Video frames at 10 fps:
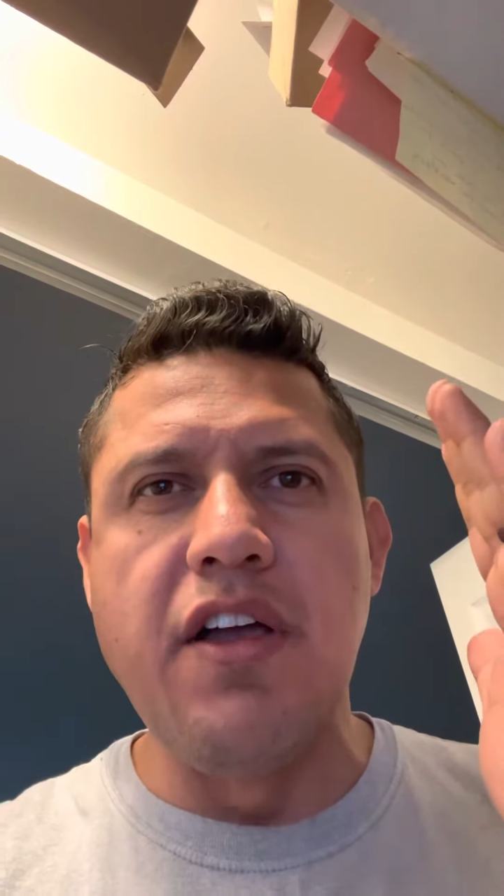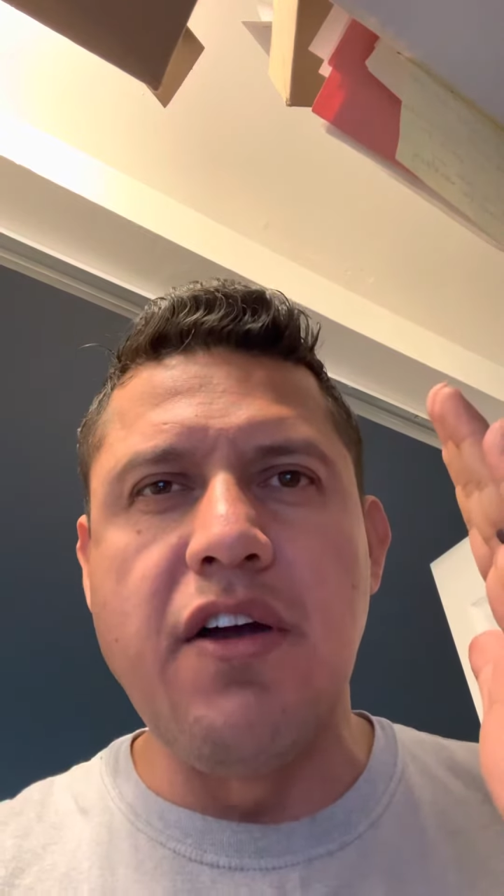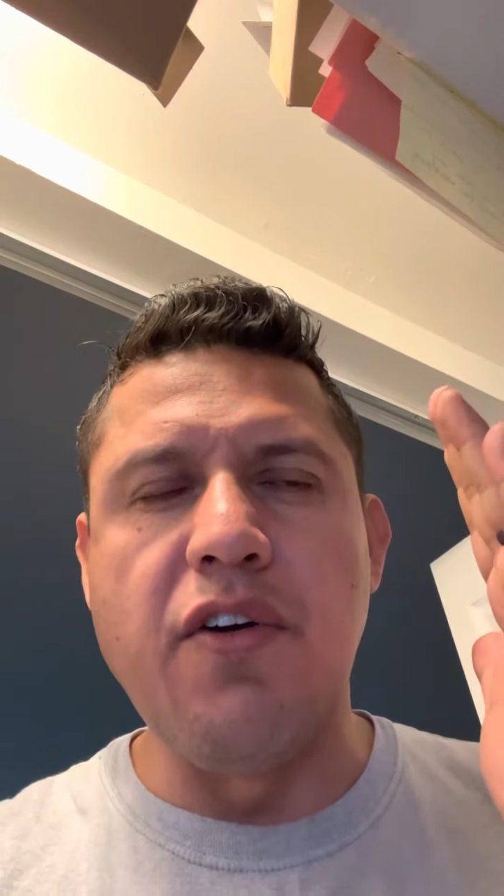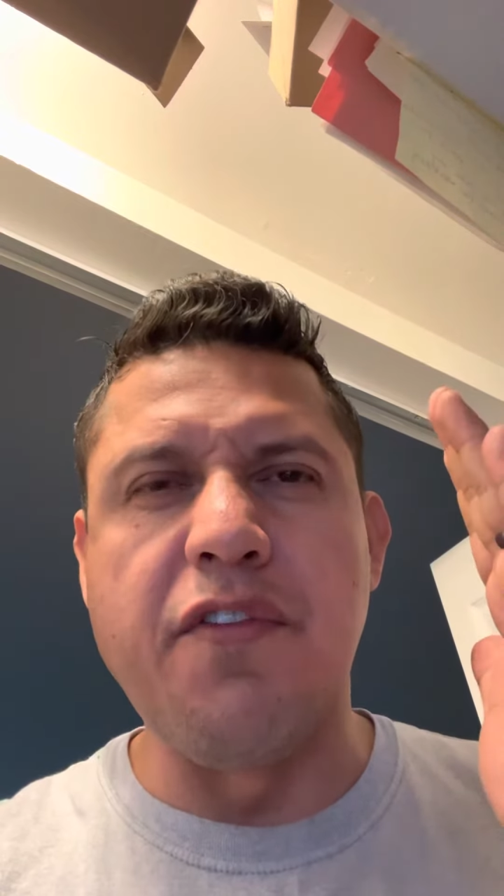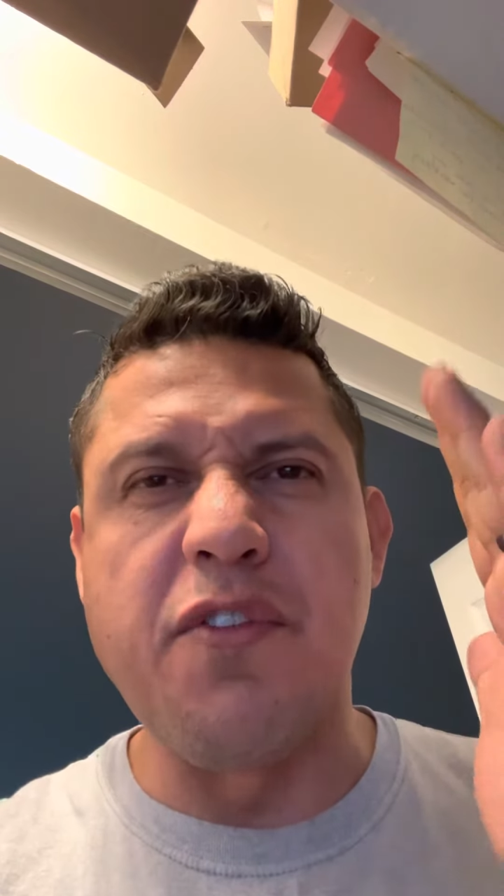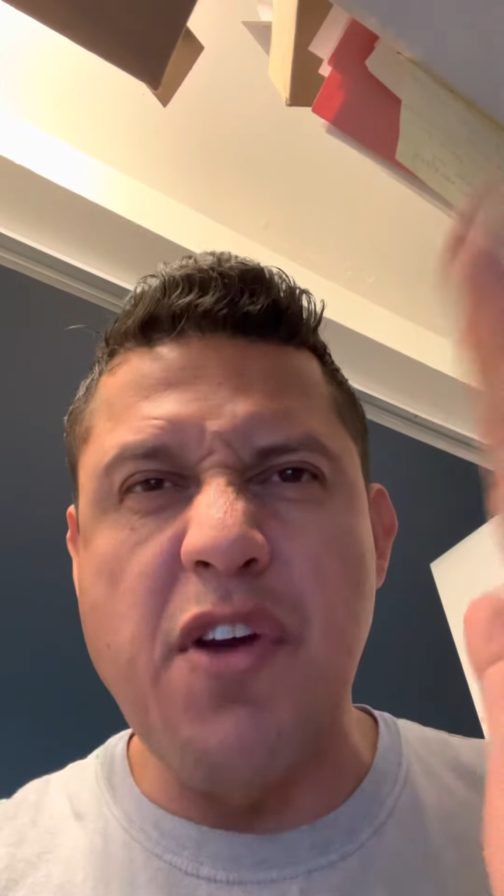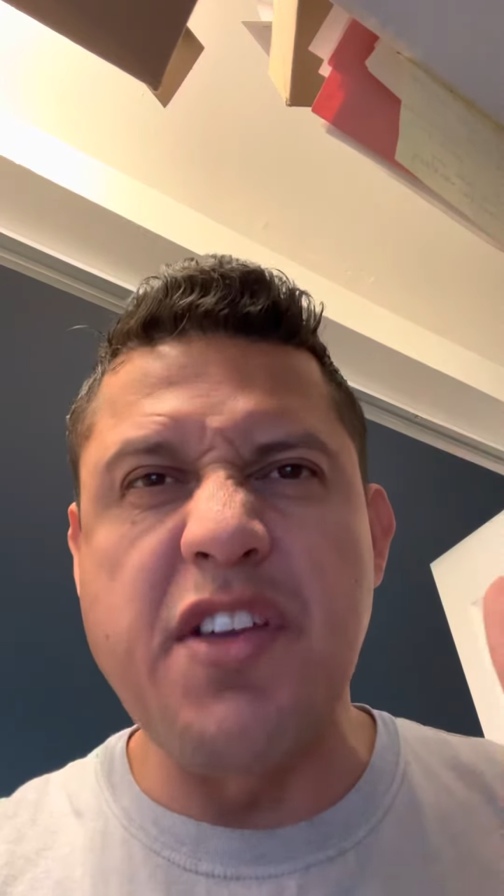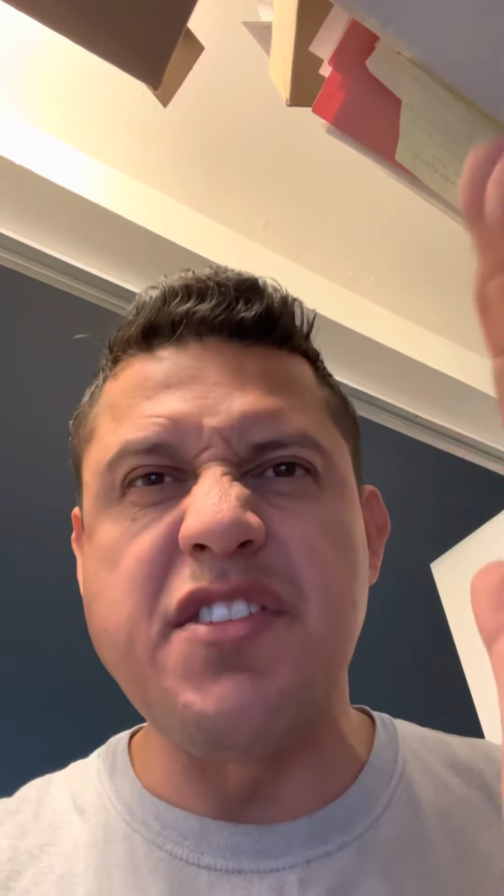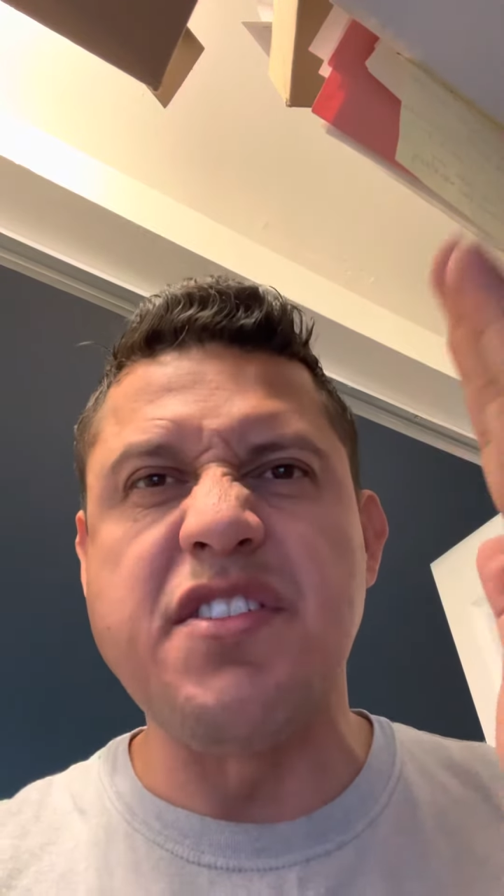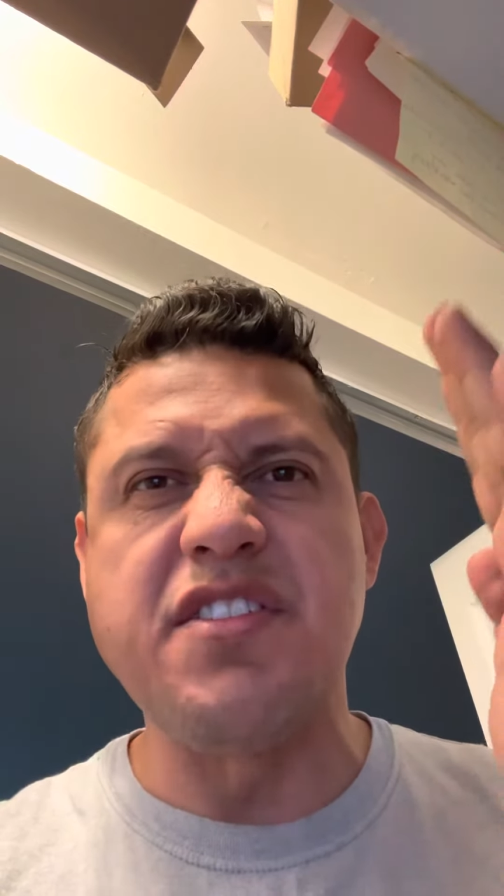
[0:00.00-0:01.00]
or
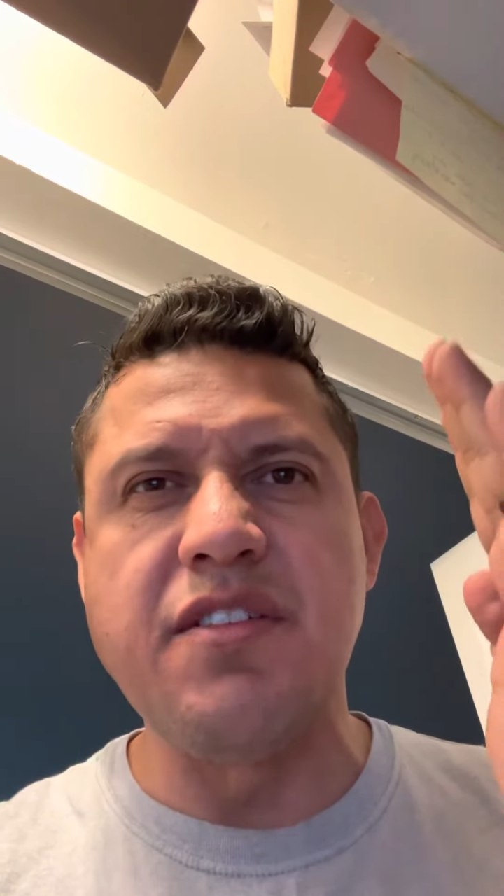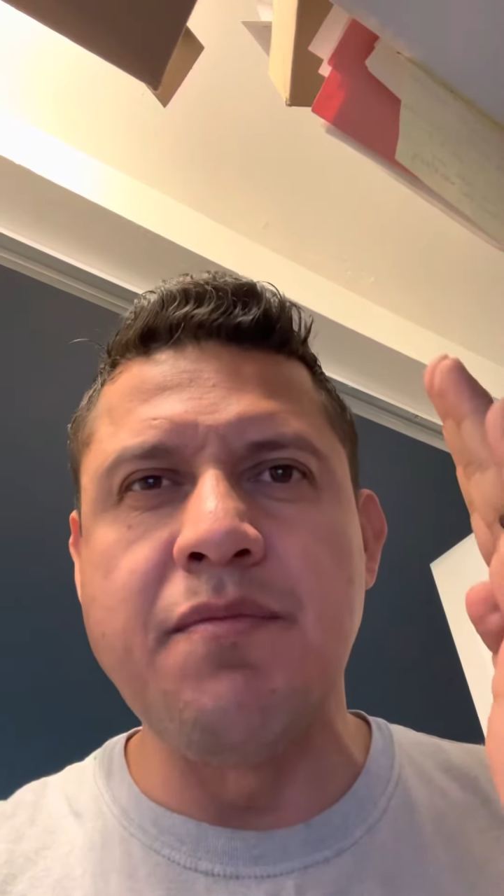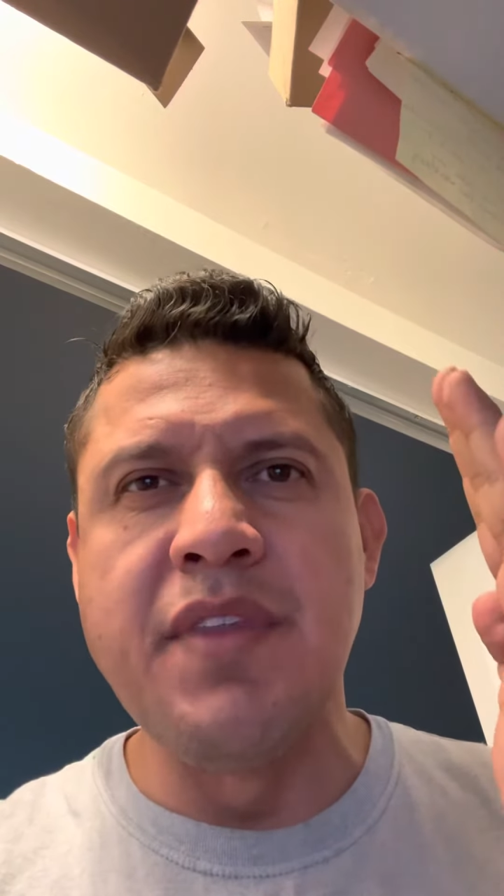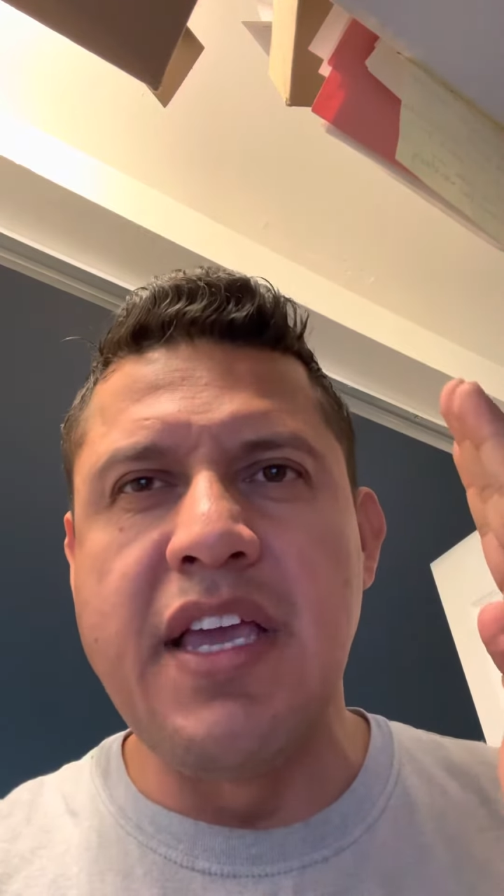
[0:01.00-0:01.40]
criticism